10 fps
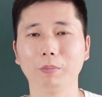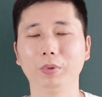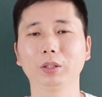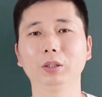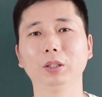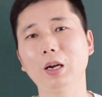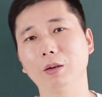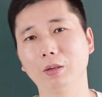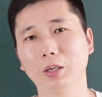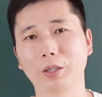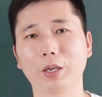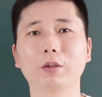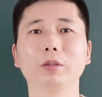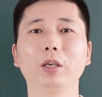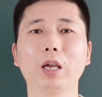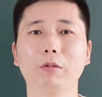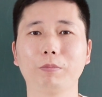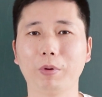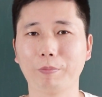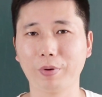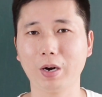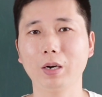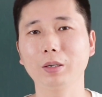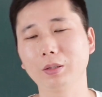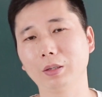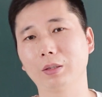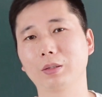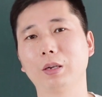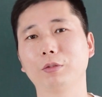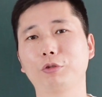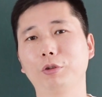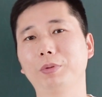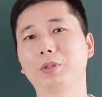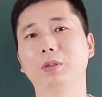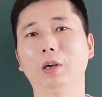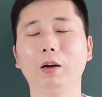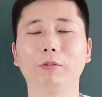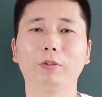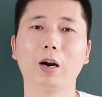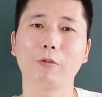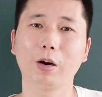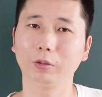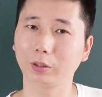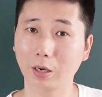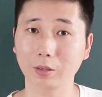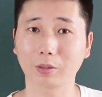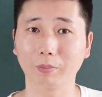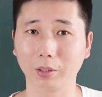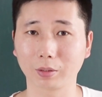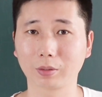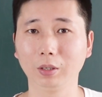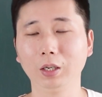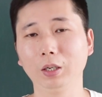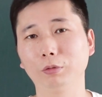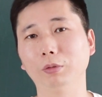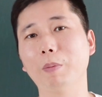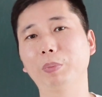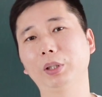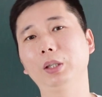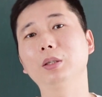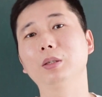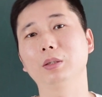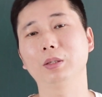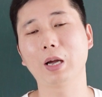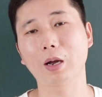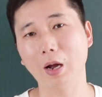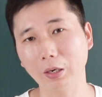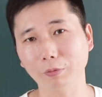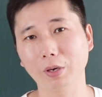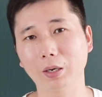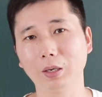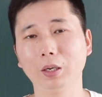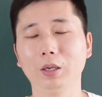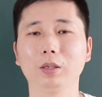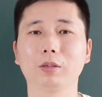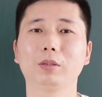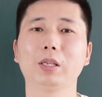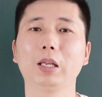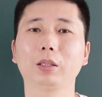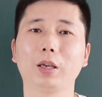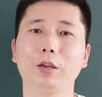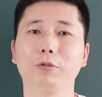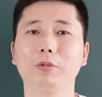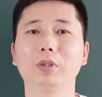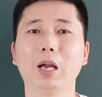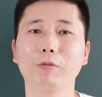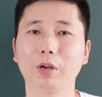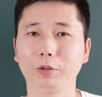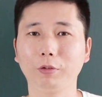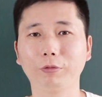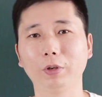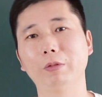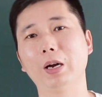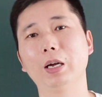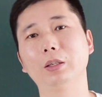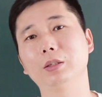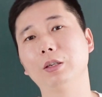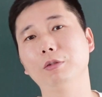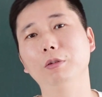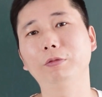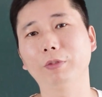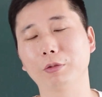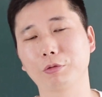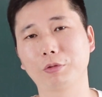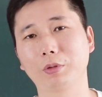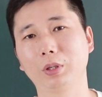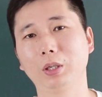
But now, Kinkoni have prepared some chips for our older customers to update their hardware so that can use our new firmware and the new function.